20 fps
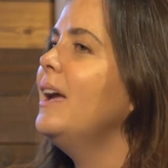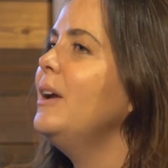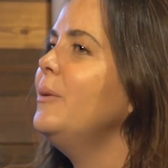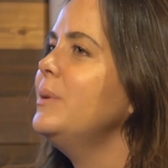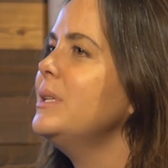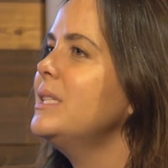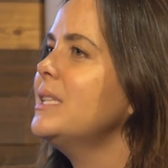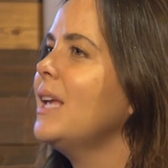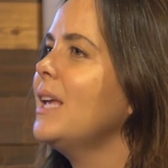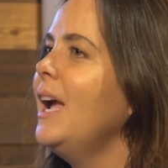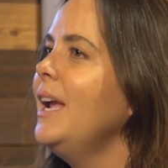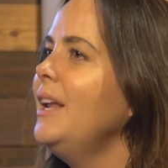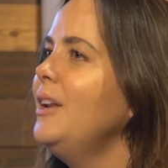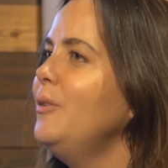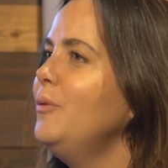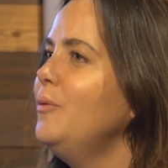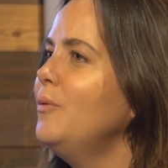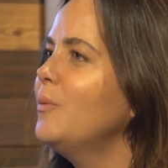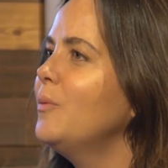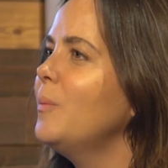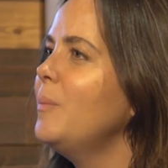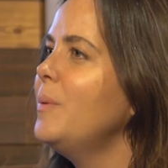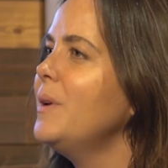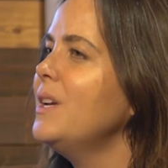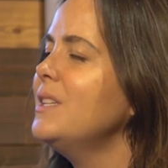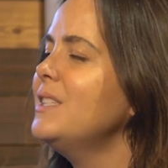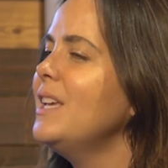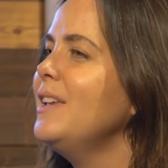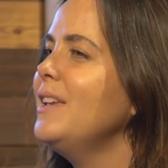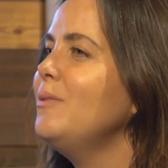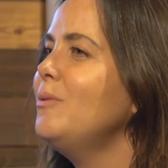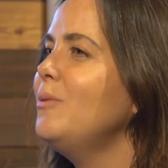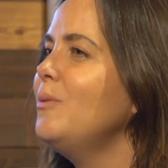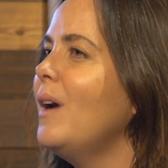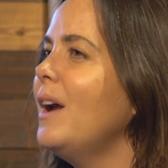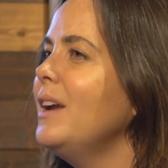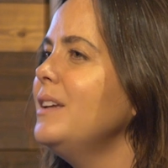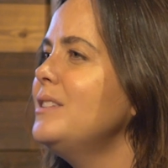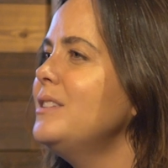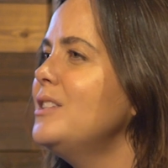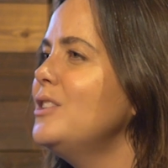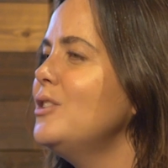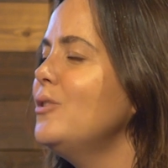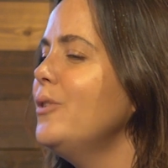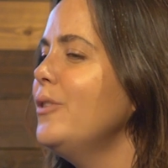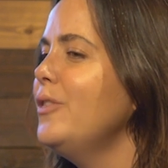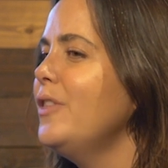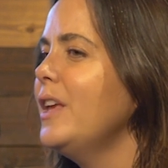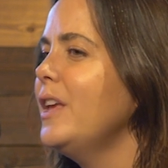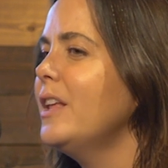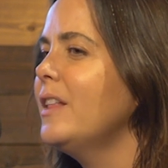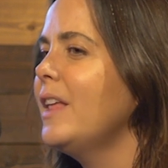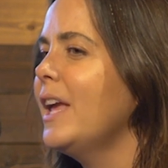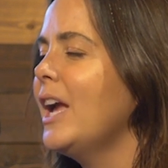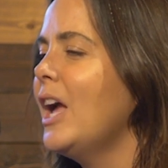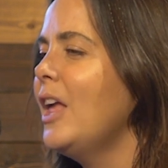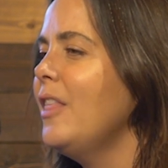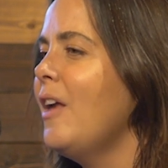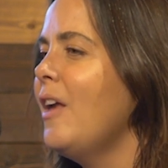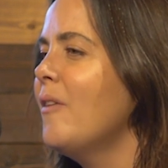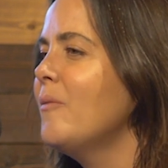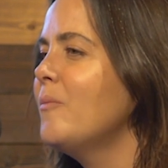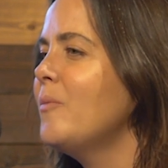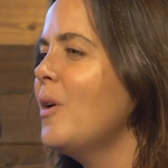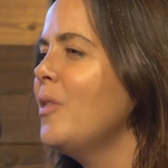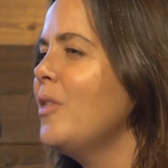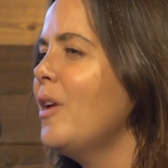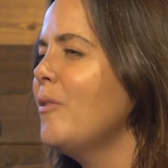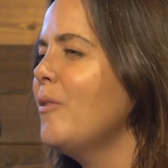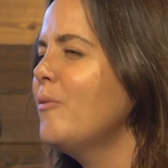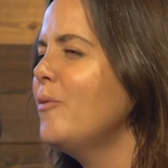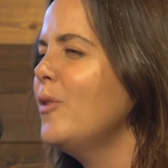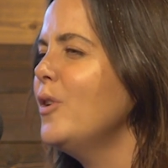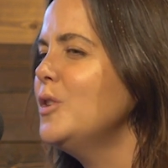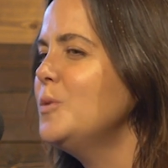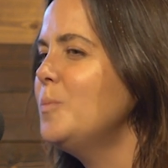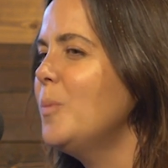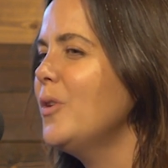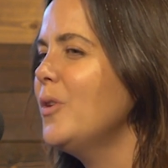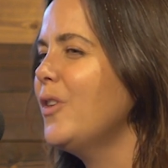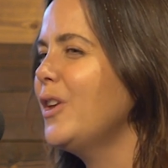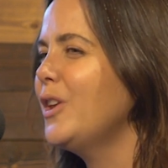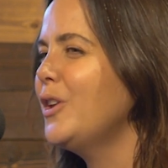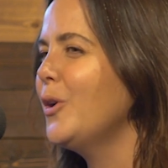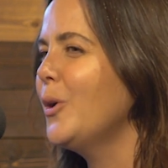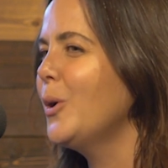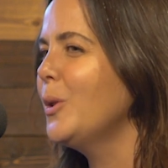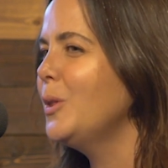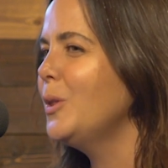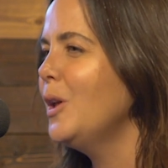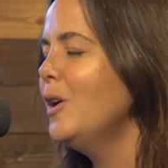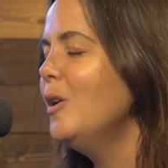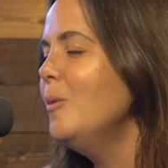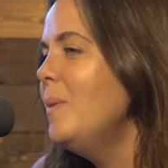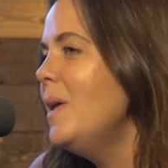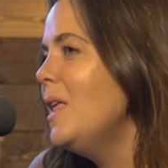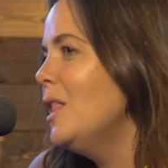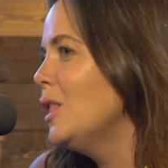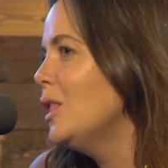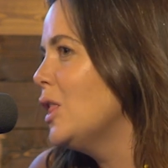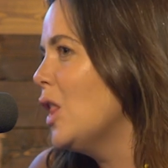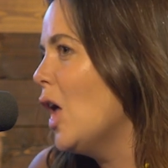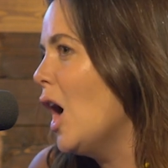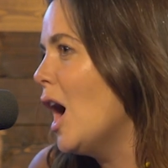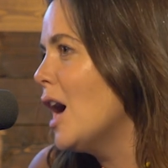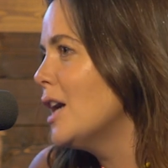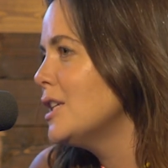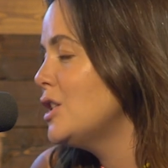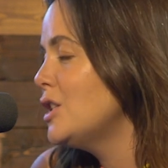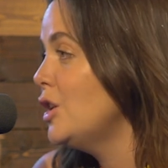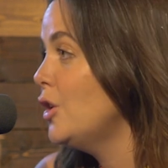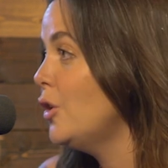it was kind of because I still think like on that first birth, like you're a little bit lost.